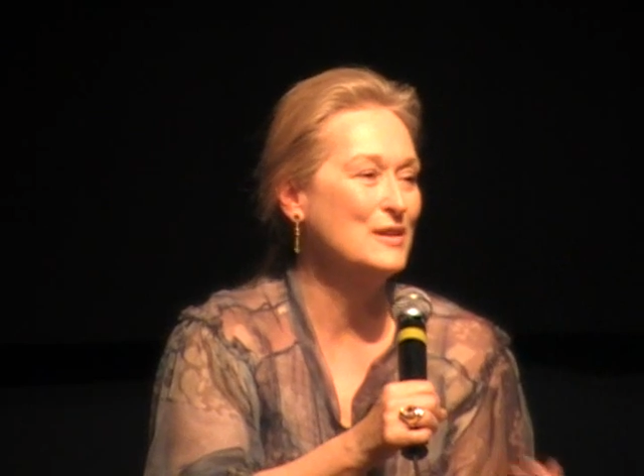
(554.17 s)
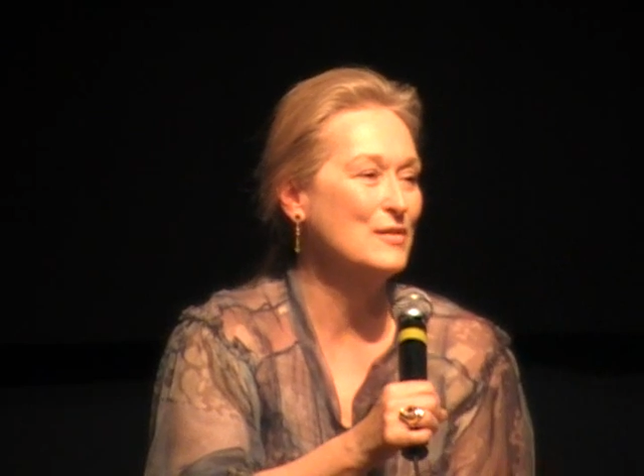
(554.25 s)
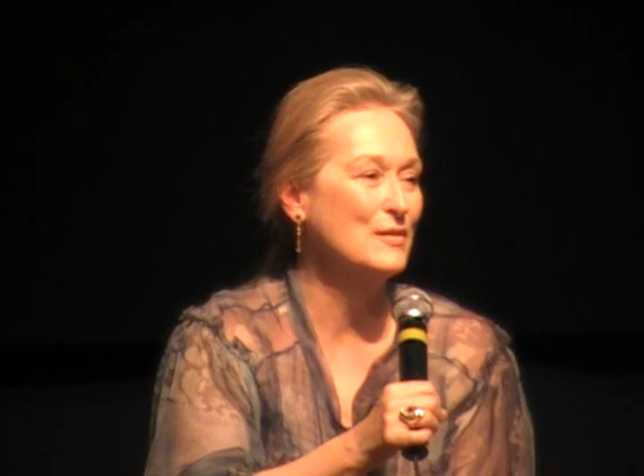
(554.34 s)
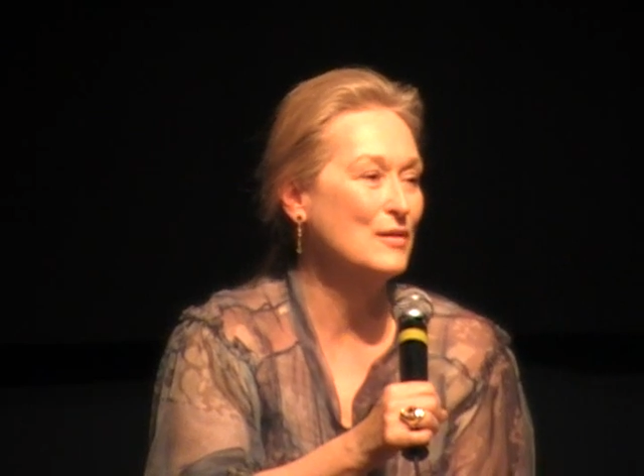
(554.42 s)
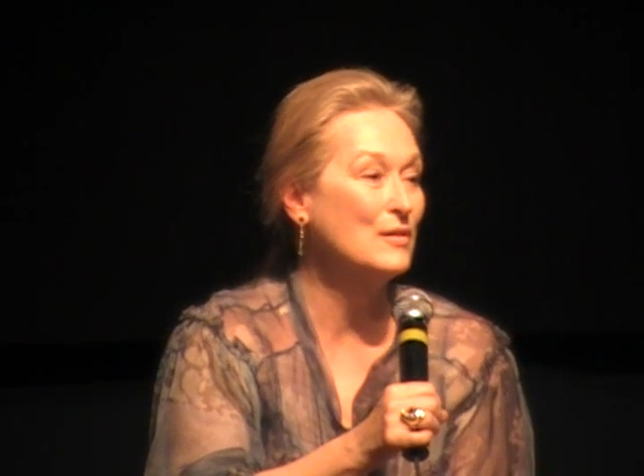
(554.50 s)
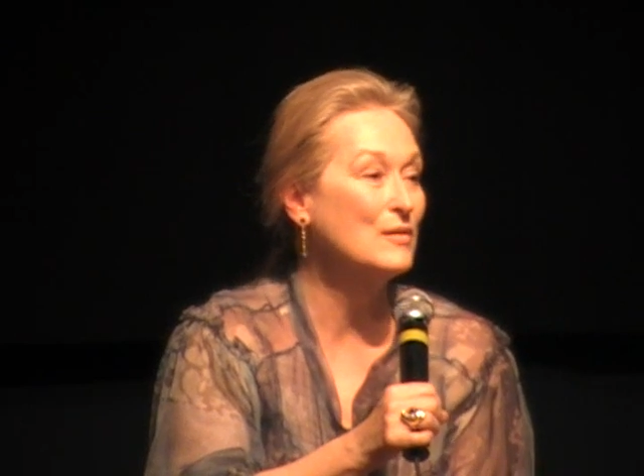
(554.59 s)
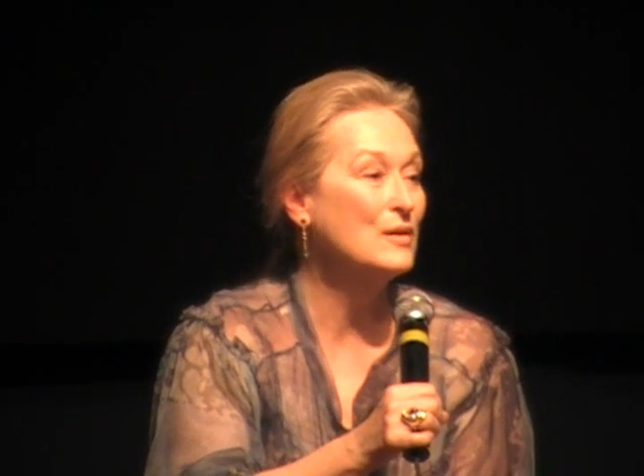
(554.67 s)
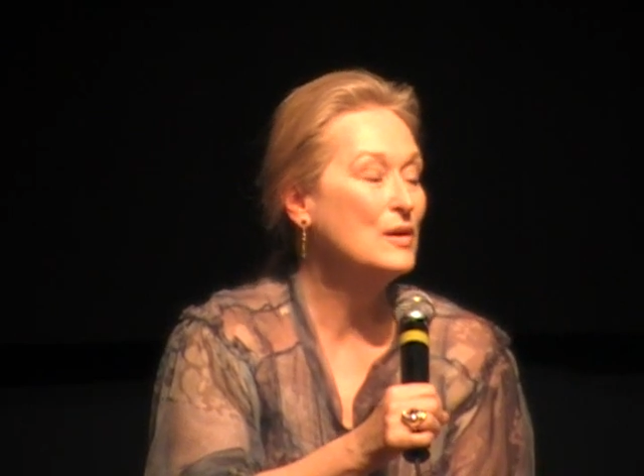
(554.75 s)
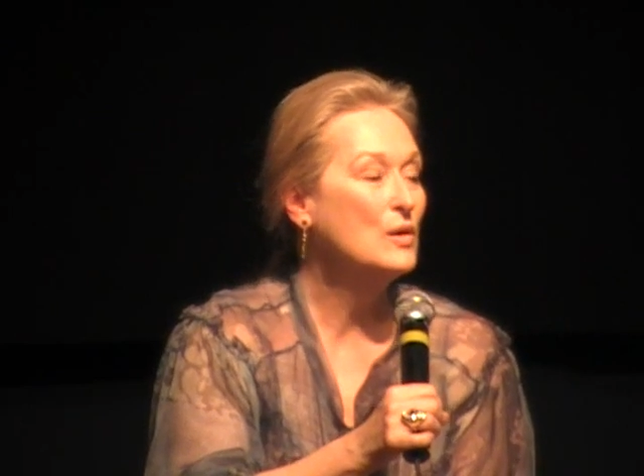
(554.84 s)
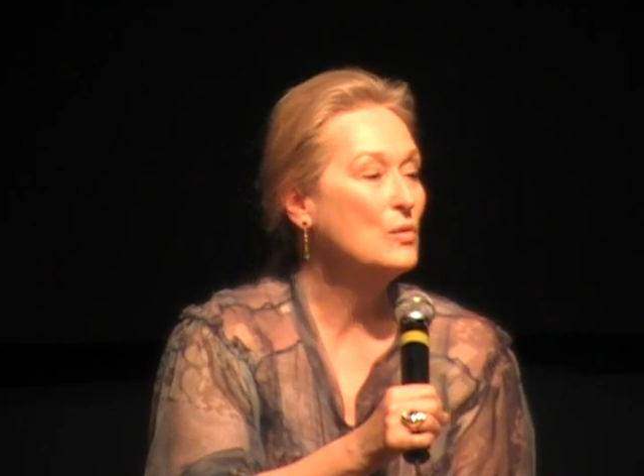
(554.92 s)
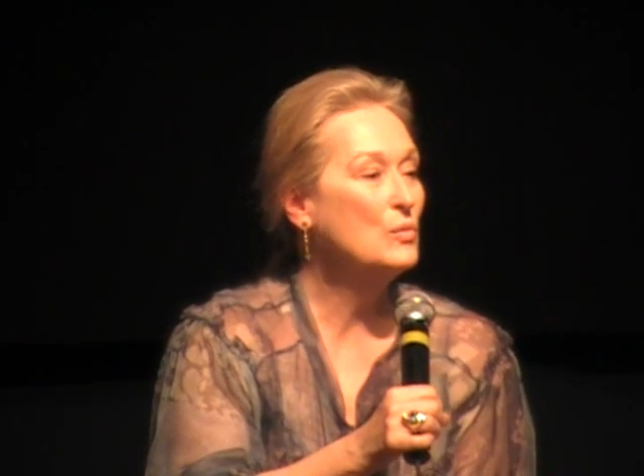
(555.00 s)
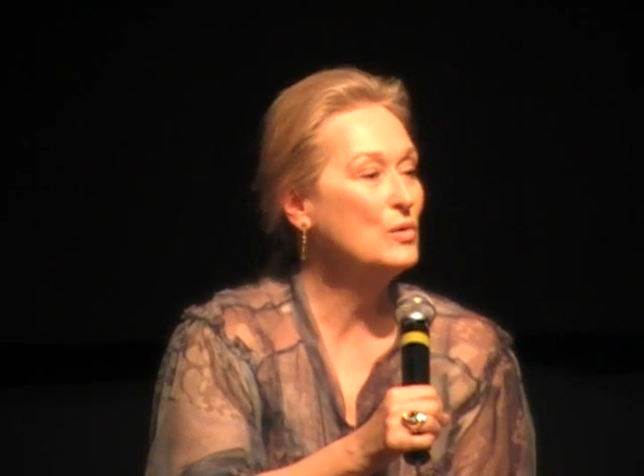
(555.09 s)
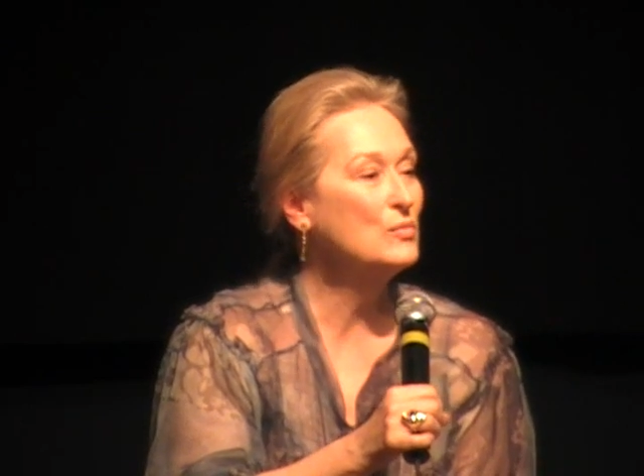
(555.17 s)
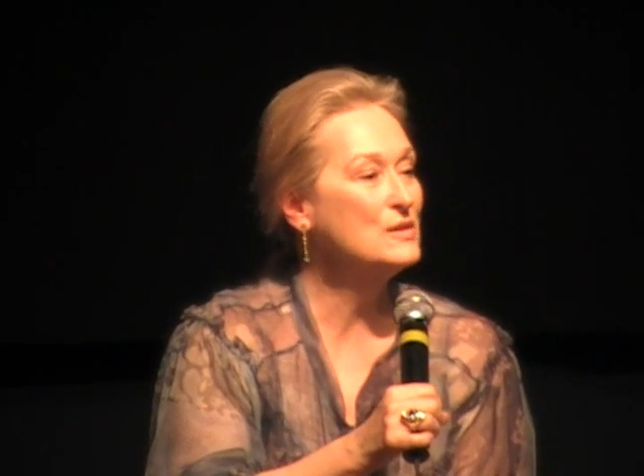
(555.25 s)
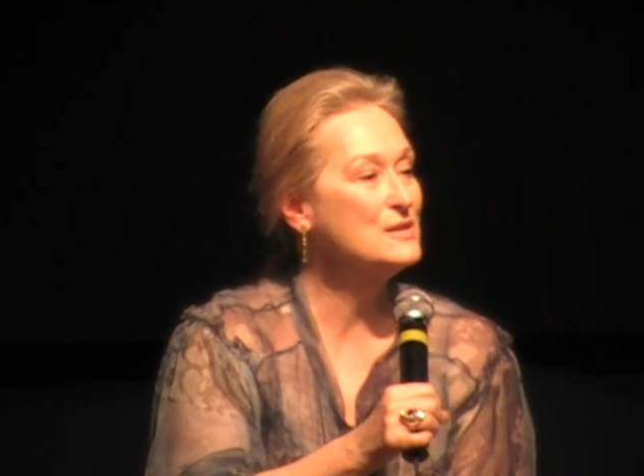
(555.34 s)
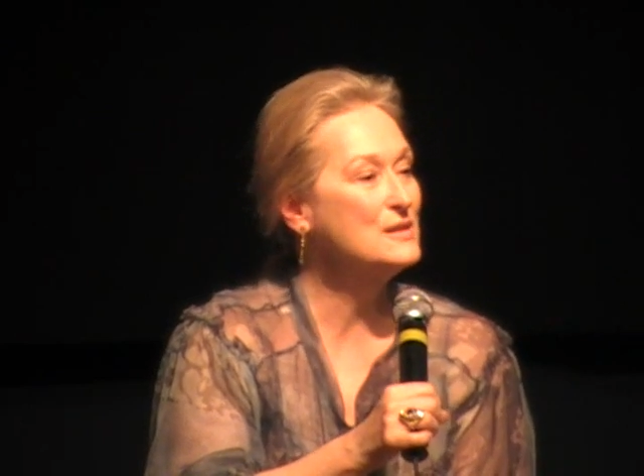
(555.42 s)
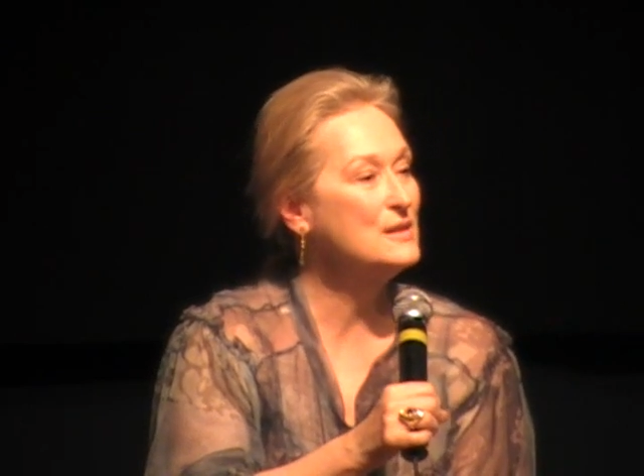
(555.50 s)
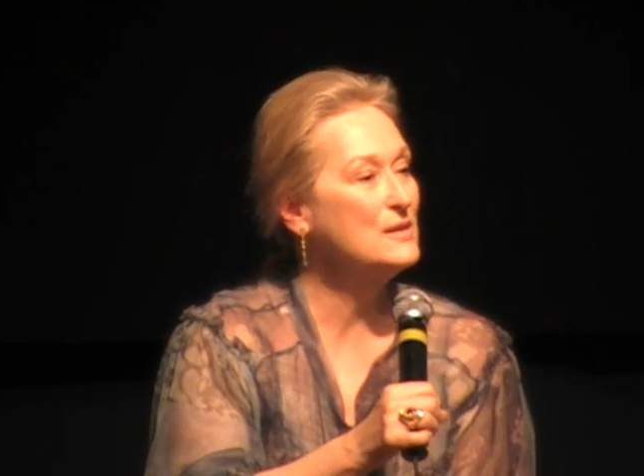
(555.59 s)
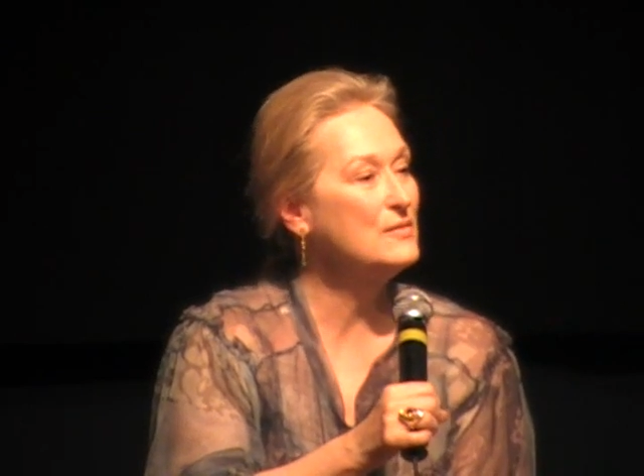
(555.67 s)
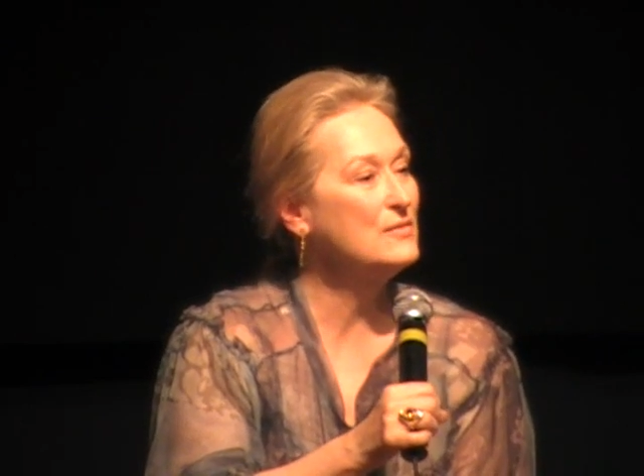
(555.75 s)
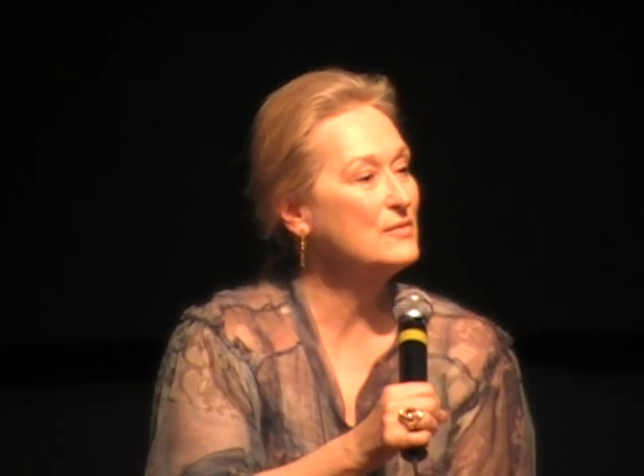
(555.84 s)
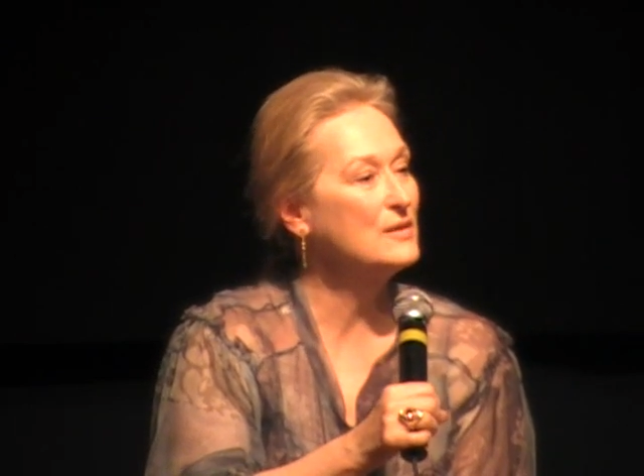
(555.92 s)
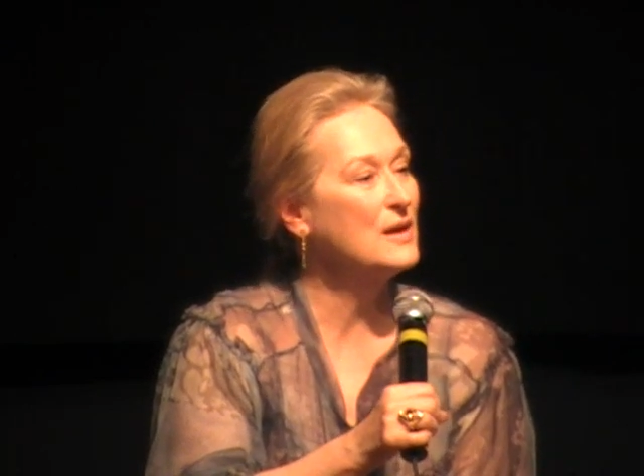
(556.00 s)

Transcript: Niro will receive